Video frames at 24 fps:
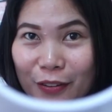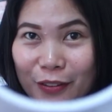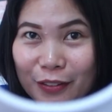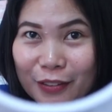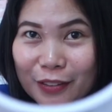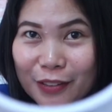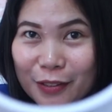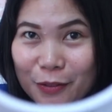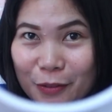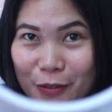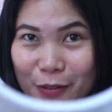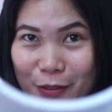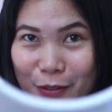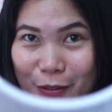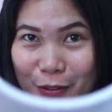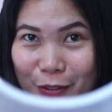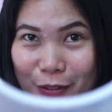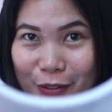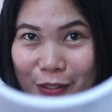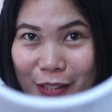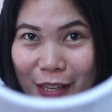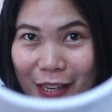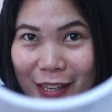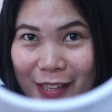this one
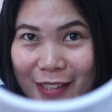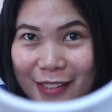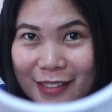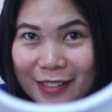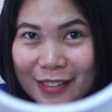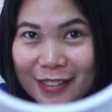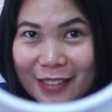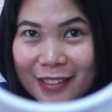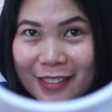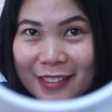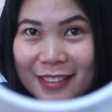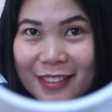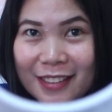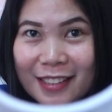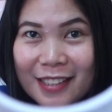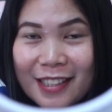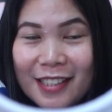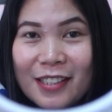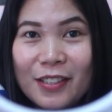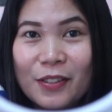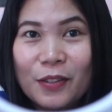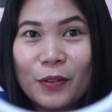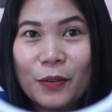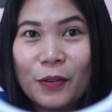looks nice,
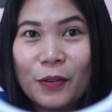so